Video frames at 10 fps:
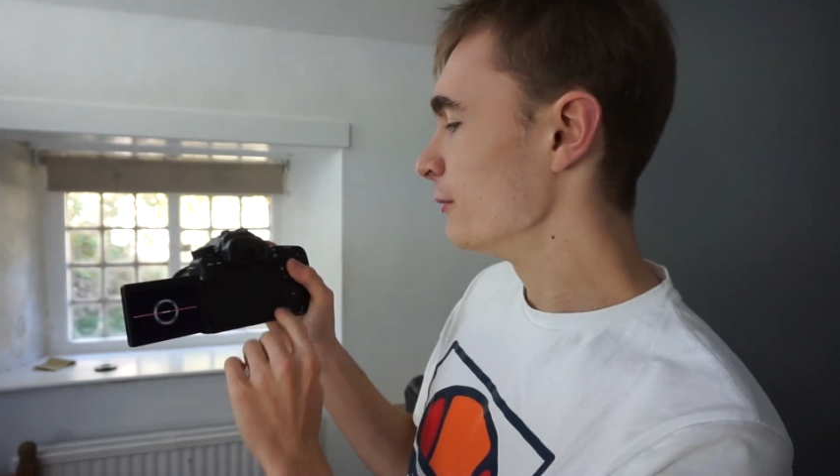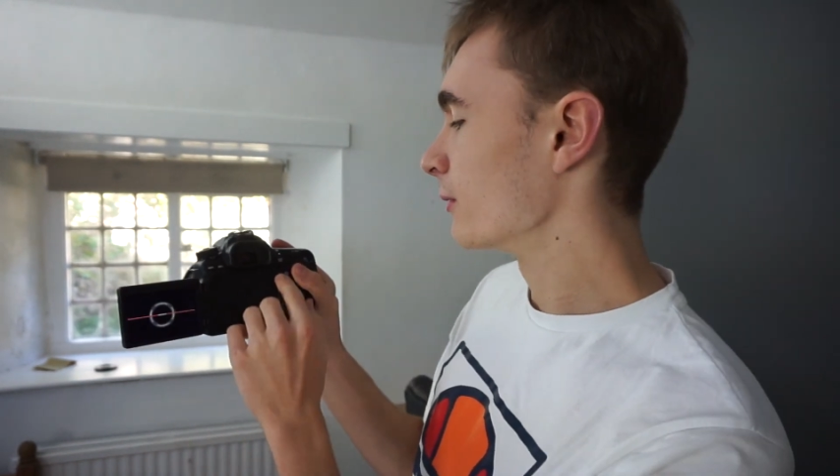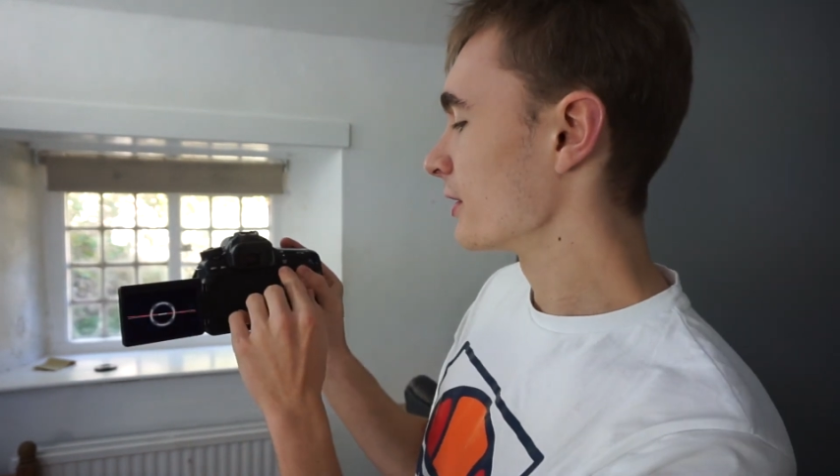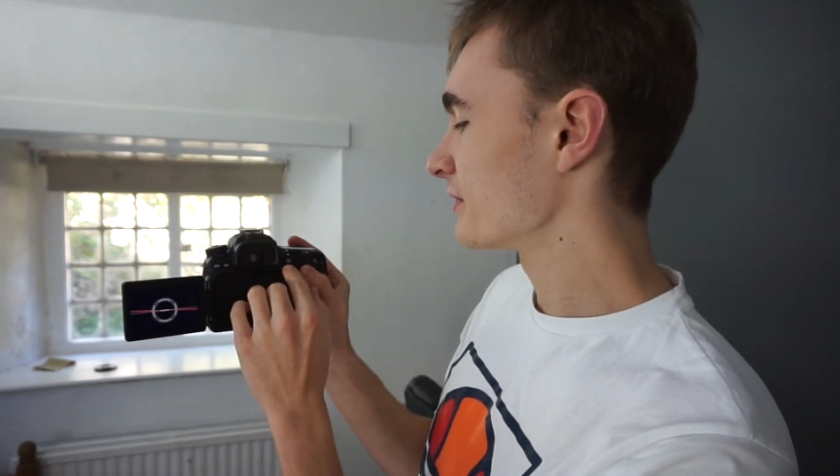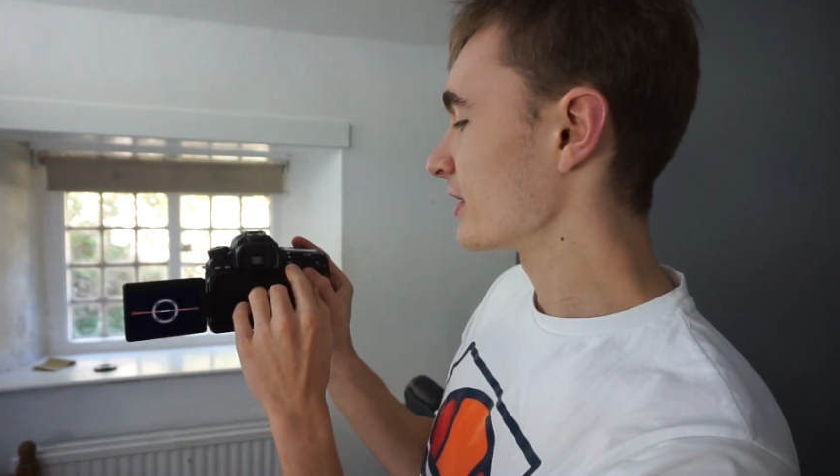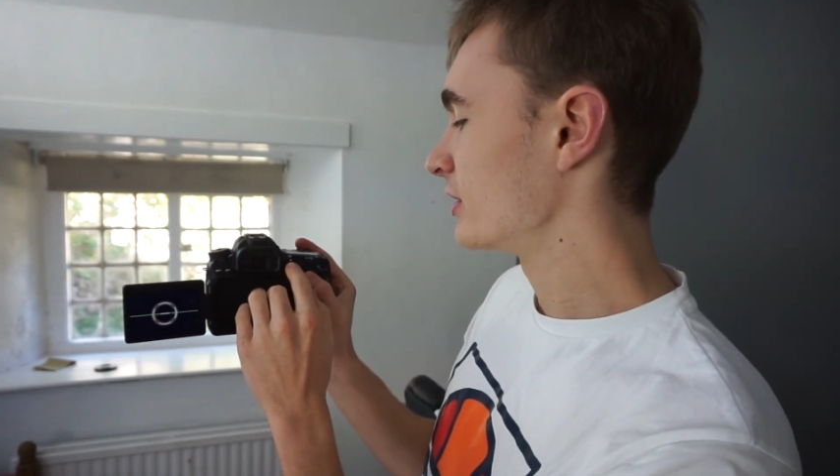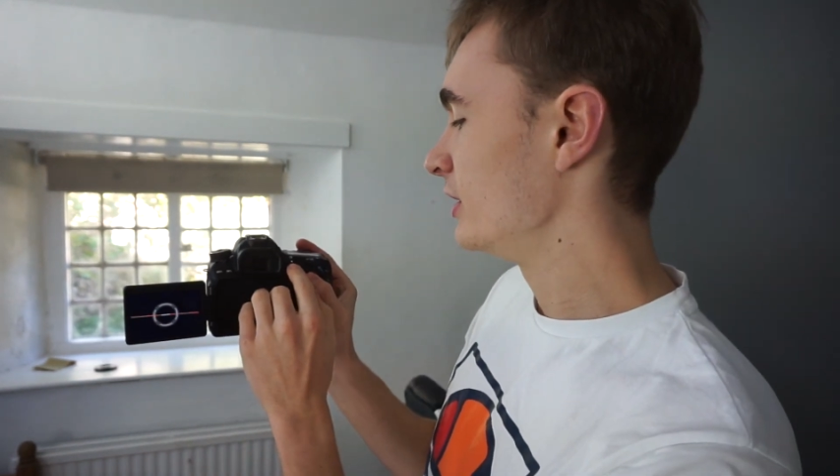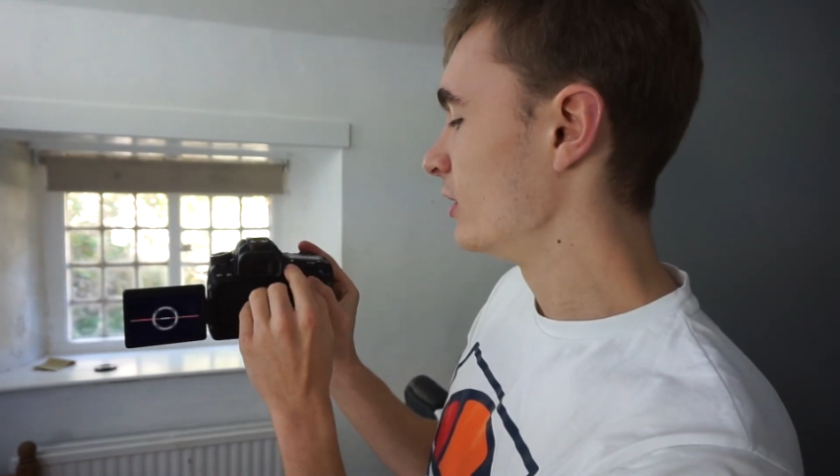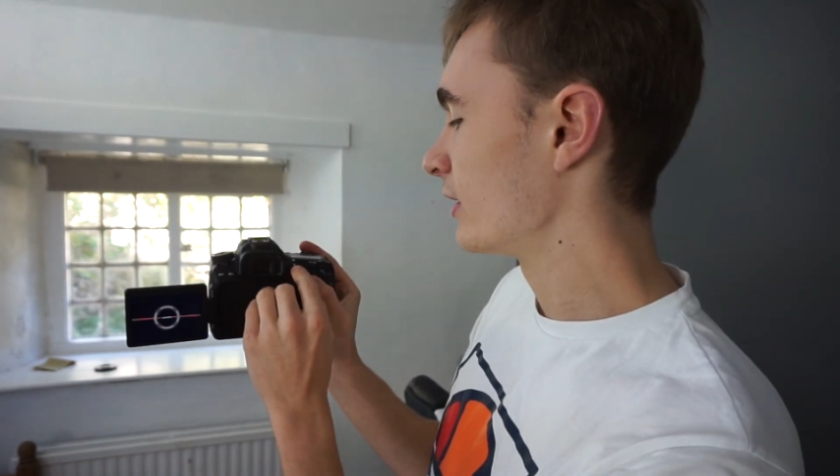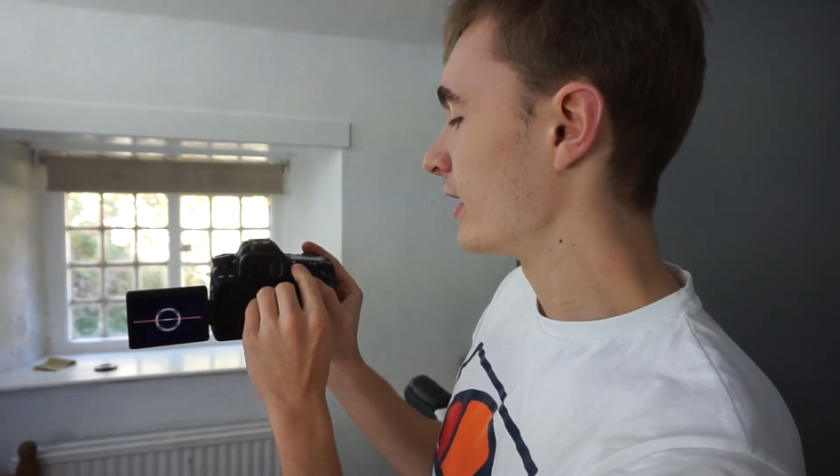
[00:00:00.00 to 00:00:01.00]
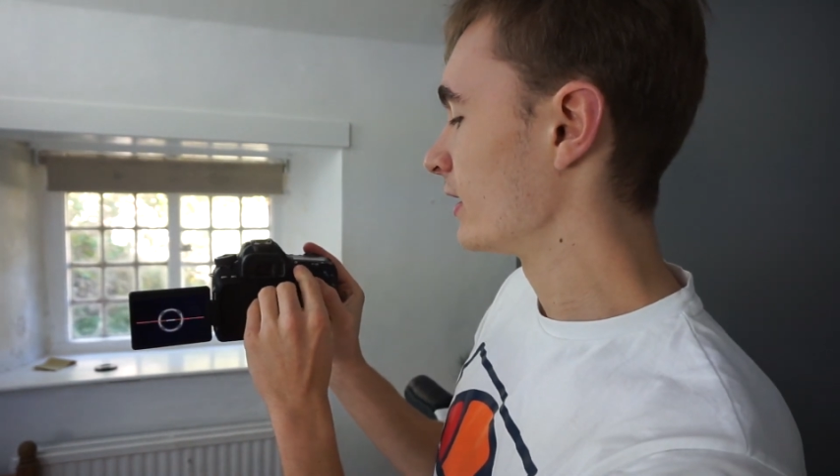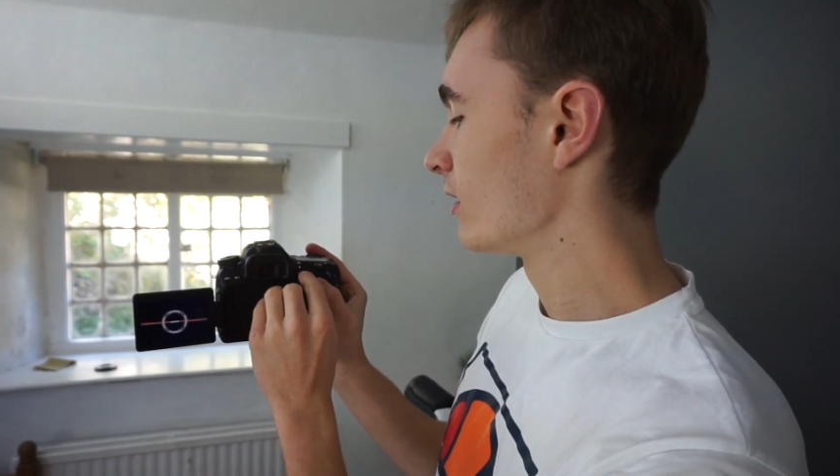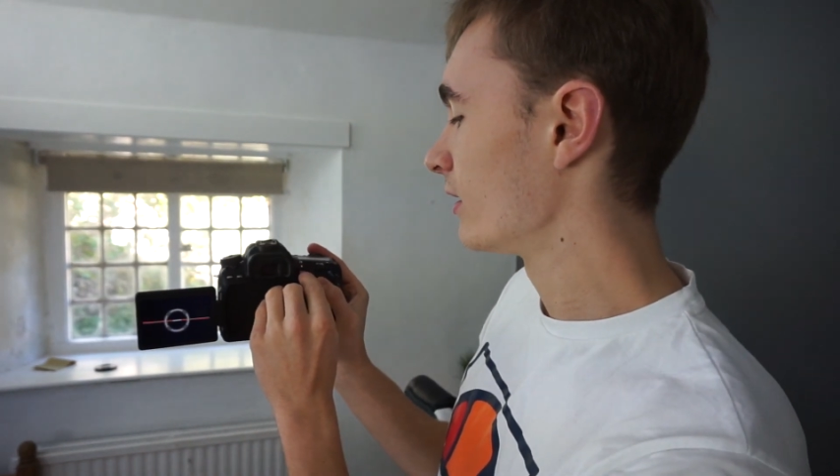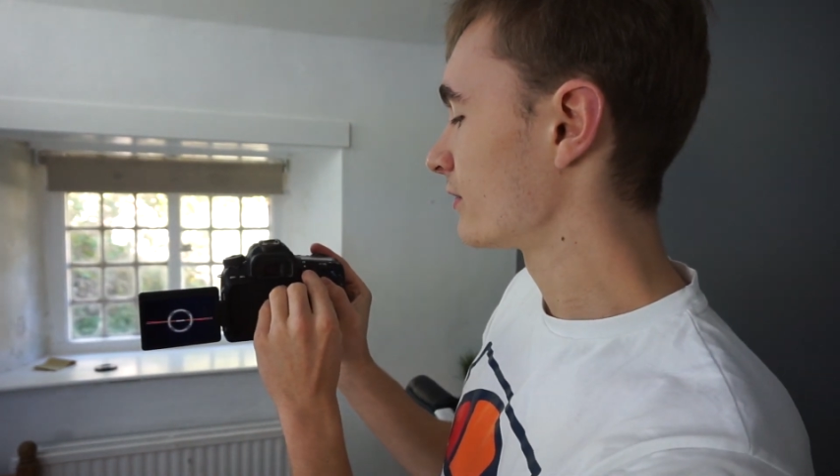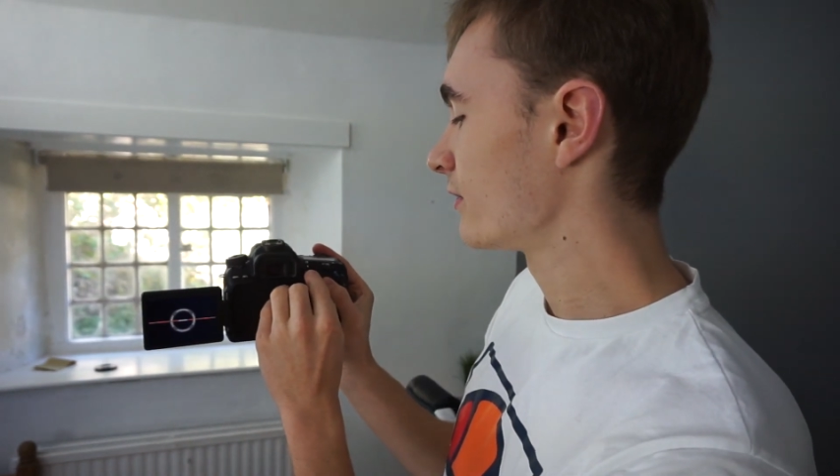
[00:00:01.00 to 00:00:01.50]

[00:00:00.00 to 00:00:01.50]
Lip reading: what it's actually looking like,